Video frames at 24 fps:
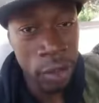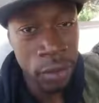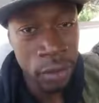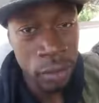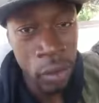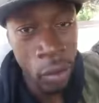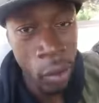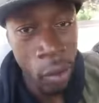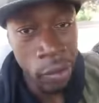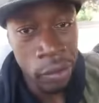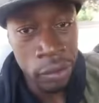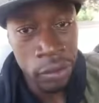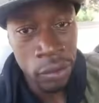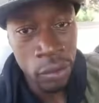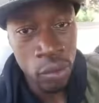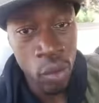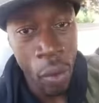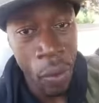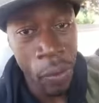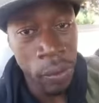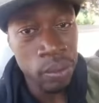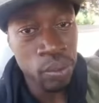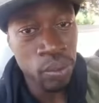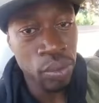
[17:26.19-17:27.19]
All the time.
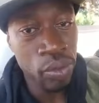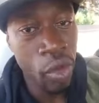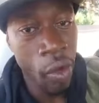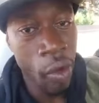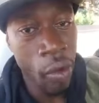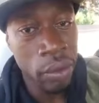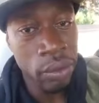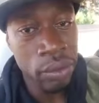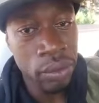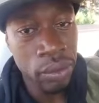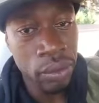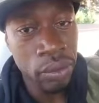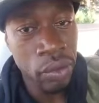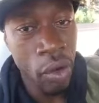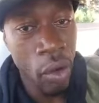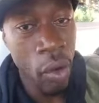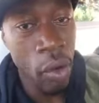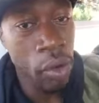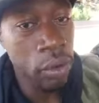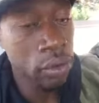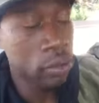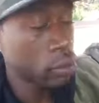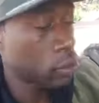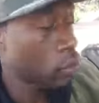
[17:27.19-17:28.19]
It
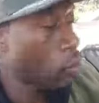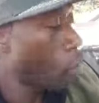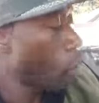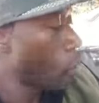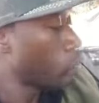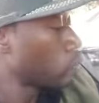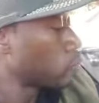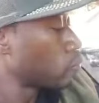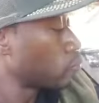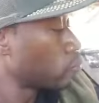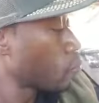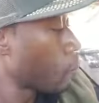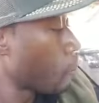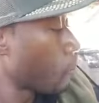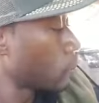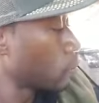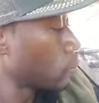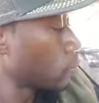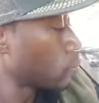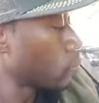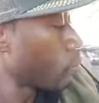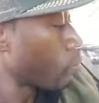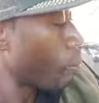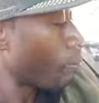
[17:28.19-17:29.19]
was real
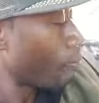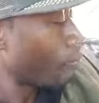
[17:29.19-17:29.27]
positive.